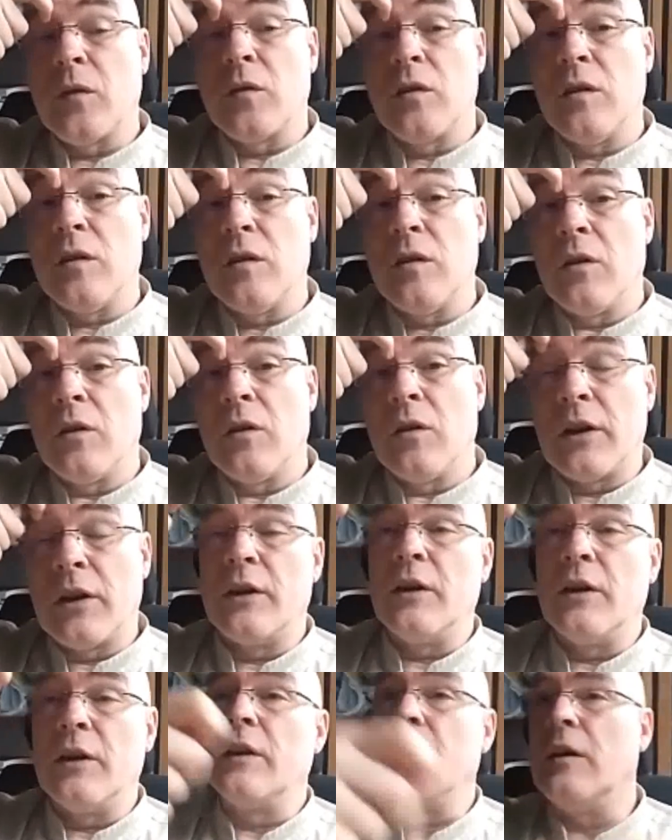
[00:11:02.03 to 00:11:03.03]
to see very
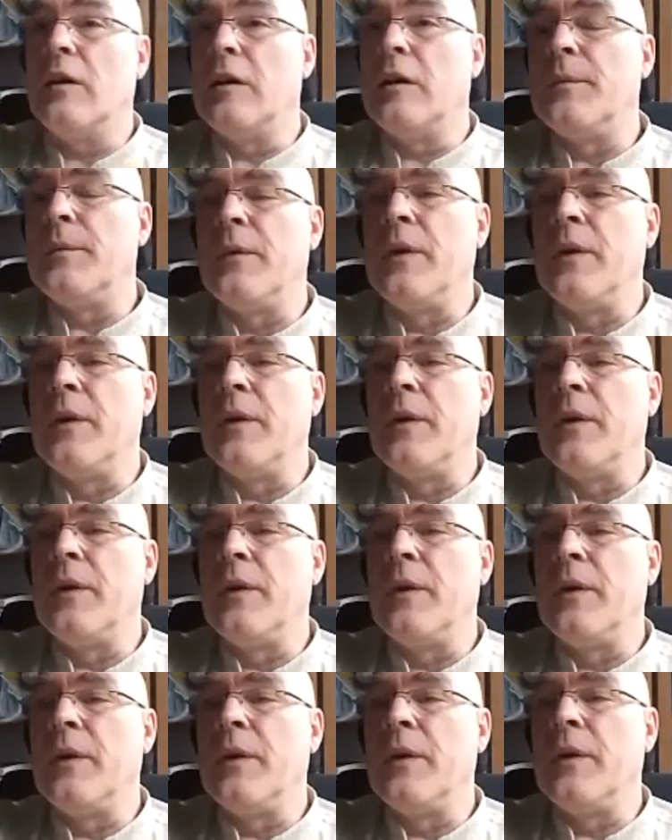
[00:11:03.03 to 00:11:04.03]
clearly.
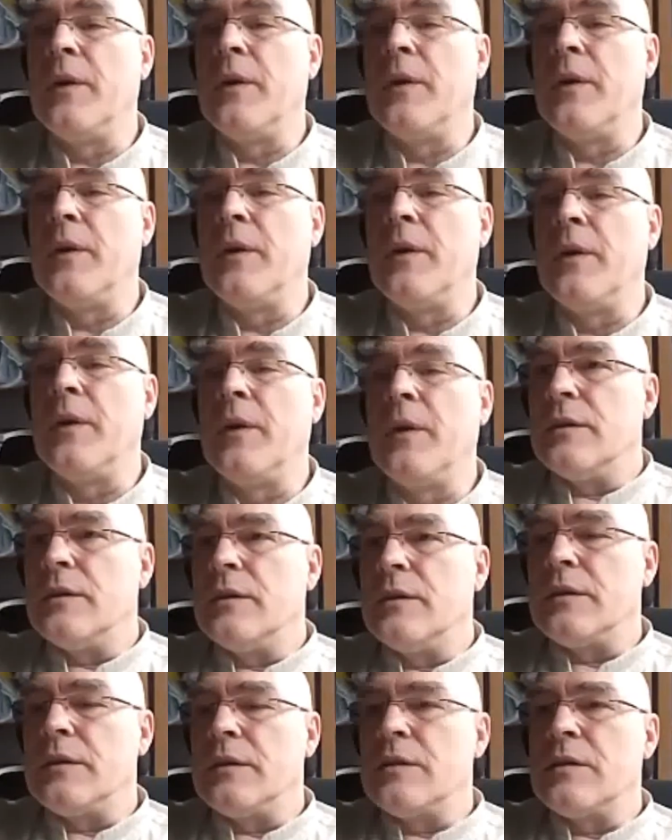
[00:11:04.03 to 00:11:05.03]
That
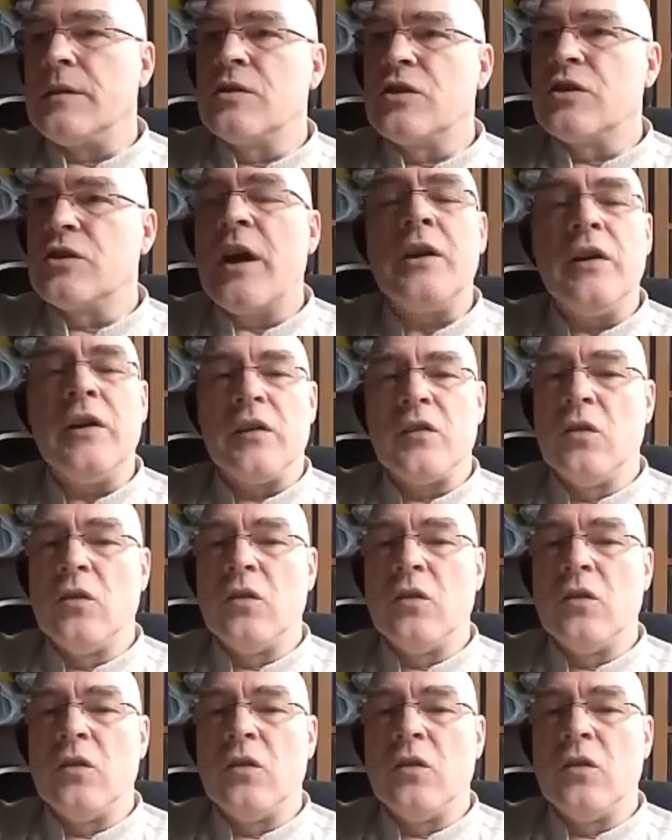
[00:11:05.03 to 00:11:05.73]
China is not.